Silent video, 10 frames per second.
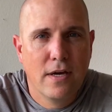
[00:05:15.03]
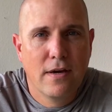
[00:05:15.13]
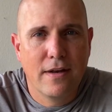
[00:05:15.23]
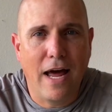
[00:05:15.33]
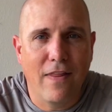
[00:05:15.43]

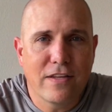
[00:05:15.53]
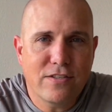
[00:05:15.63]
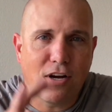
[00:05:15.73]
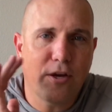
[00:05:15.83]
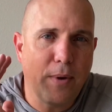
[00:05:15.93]
Now let's
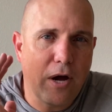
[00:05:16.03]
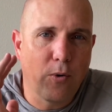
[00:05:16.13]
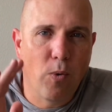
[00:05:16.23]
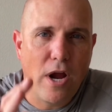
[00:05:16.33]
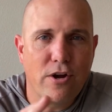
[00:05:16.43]
talk about
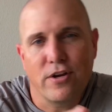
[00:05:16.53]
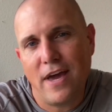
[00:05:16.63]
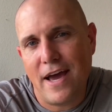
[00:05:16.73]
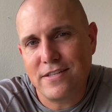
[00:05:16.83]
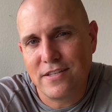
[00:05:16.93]
where you're
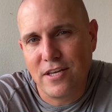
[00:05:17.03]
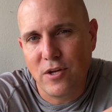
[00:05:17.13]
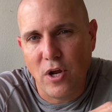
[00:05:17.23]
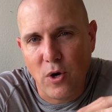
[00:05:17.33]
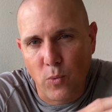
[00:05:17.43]
casting it
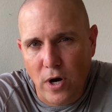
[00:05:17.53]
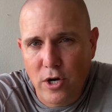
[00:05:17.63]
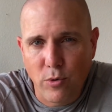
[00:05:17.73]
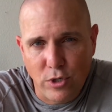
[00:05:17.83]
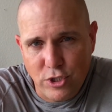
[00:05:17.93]
and where you're
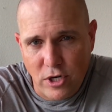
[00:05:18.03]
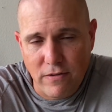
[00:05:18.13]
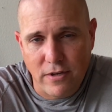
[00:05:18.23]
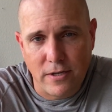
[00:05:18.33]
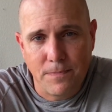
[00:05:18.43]

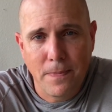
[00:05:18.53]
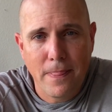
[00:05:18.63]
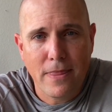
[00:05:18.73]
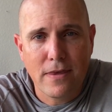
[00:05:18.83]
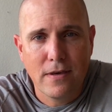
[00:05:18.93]
retrieving
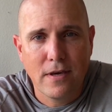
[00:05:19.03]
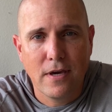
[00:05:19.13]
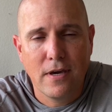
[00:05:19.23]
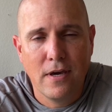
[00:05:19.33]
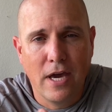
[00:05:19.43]

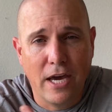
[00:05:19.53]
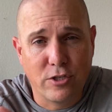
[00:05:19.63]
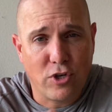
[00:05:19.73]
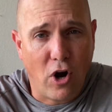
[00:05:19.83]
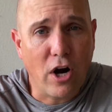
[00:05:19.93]
and
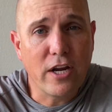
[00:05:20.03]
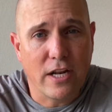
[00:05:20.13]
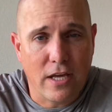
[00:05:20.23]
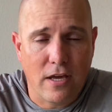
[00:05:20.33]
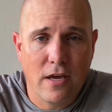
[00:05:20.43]

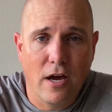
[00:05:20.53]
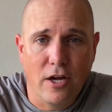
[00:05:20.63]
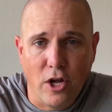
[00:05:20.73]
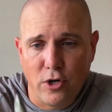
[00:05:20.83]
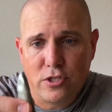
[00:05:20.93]
targeting an
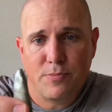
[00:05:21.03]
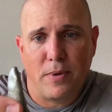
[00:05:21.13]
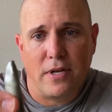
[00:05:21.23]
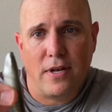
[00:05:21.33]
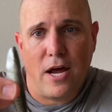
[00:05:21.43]

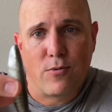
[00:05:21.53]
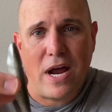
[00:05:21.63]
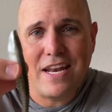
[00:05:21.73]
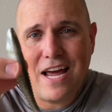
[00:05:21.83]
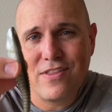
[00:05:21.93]
underspin. Now, right
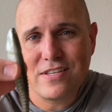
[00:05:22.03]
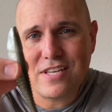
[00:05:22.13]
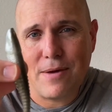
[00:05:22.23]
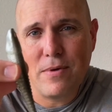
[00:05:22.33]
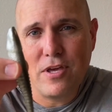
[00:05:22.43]
now, this
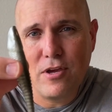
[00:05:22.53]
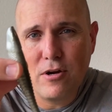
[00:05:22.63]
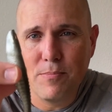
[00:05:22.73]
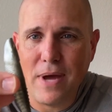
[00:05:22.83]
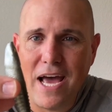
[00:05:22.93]
time of year,
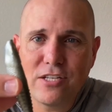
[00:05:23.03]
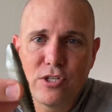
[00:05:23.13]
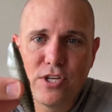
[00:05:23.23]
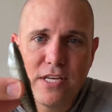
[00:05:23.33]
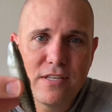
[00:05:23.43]
bass are
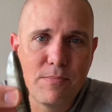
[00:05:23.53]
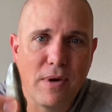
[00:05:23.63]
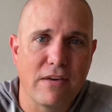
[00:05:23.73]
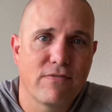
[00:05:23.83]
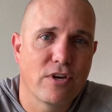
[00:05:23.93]
chasing
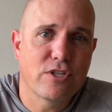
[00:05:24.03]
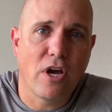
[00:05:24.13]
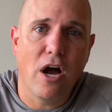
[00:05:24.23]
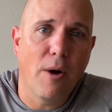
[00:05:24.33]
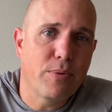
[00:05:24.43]
baitfish
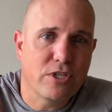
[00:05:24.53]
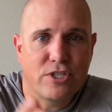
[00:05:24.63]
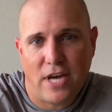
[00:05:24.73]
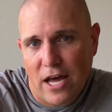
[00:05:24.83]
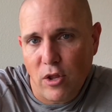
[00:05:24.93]
up
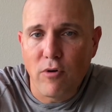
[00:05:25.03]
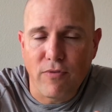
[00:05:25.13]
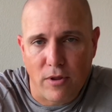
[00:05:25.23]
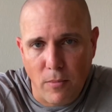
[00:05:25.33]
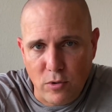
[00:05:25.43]
shallow for
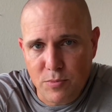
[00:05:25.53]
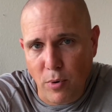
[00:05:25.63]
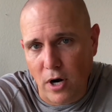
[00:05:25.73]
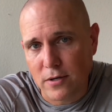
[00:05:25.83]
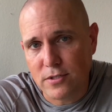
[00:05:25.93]
the most
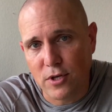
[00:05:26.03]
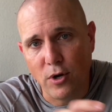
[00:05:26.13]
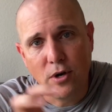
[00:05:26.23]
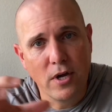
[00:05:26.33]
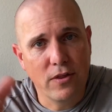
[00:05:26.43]
part. So
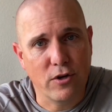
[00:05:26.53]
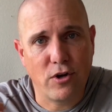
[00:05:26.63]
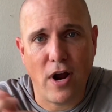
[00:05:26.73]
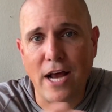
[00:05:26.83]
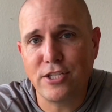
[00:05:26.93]
they're
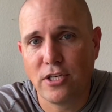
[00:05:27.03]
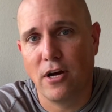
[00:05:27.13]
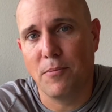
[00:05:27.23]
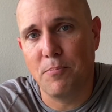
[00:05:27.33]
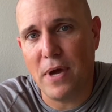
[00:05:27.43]
crashing
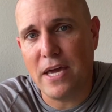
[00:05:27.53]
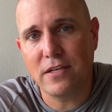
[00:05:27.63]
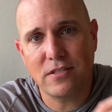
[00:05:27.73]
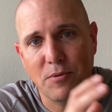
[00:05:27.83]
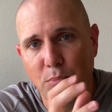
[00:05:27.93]
on banks
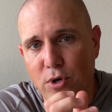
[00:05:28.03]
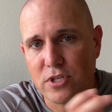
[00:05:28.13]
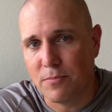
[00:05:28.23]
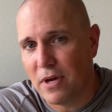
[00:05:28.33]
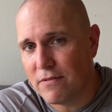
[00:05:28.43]
and pushing
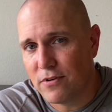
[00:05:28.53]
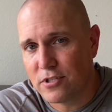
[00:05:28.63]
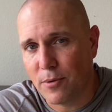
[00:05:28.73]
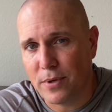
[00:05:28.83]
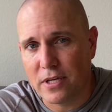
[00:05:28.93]
baitfish
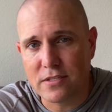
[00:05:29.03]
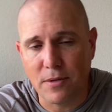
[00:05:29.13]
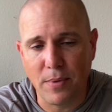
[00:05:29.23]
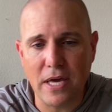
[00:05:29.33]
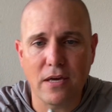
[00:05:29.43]
up against the
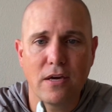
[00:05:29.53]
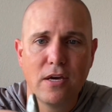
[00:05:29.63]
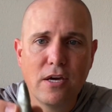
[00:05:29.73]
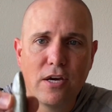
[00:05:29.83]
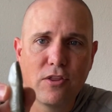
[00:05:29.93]
bank.
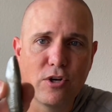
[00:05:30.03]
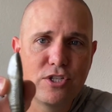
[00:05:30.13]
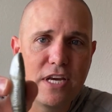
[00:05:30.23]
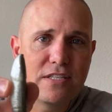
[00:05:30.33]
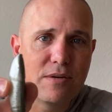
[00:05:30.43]
They're
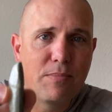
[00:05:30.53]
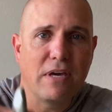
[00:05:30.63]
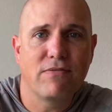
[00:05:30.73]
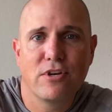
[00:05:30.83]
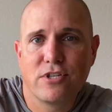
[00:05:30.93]
chasing
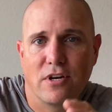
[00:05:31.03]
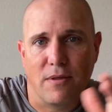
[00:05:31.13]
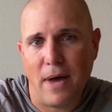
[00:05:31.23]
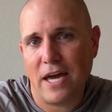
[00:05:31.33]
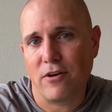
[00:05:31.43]
baitfish into the
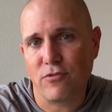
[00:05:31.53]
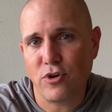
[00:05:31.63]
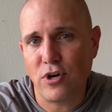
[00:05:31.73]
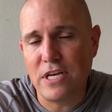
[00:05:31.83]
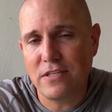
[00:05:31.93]
back of
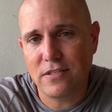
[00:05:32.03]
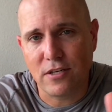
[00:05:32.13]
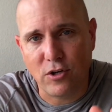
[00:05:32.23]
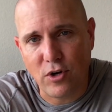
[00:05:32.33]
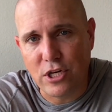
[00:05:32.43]
creeks and
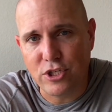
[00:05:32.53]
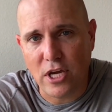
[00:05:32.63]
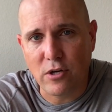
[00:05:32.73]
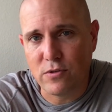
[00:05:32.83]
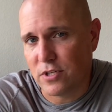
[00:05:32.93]
creek
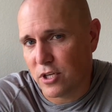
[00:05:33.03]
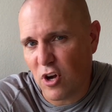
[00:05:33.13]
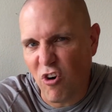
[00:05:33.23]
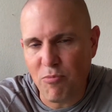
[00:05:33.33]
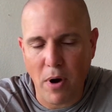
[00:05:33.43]
channels and
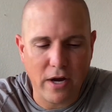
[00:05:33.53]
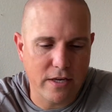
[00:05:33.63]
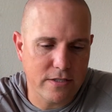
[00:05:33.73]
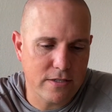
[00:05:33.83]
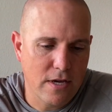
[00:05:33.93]
cove
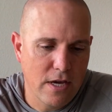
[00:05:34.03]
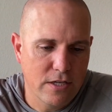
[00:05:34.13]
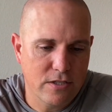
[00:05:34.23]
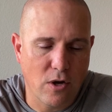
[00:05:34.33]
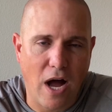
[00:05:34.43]
pockets.
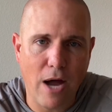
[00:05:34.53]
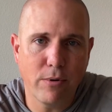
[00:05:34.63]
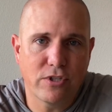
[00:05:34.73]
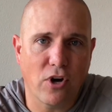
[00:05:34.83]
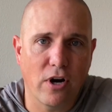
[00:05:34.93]
So I would
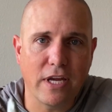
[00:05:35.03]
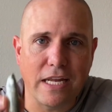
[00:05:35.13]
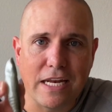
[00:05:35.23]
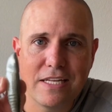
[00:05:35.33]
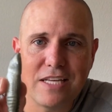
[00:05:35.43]
target
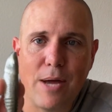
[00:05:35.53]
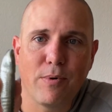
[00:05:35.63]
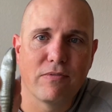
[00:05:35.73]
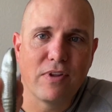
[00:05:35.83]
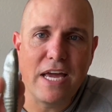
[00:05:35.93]
any type
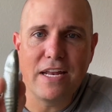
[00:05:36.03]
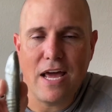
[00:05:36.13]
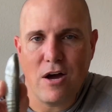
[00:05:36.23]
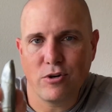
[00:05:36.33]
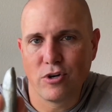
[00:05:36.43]
of lay
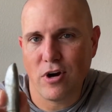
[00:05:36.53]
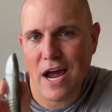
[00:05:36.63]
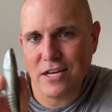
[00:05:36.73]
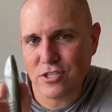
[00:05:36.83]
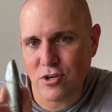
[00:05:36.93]
down,
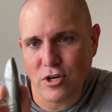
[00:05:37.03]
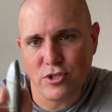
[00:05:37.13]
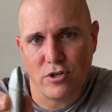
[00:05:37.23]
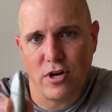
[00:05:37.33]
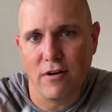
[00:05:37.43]
grass, structure,
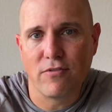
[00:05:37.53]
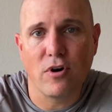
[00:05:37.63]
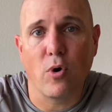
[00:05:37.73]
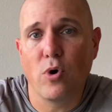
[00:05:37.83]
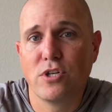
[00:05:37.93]
cover,
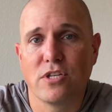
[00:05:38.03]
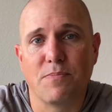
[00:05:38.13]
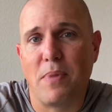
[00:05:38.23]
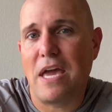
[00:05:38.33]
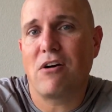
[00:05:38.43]
or just
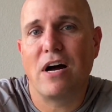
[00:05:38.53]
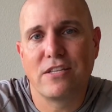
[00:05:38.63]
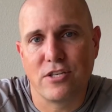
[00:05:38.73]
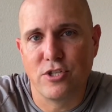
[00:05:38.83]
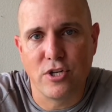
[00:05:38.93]
bank lines
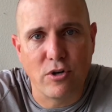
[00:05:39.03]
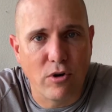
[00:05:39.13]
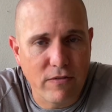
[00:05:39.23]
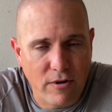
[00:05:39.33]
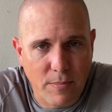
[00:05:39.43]
in general
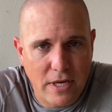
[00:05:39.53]
if you're bank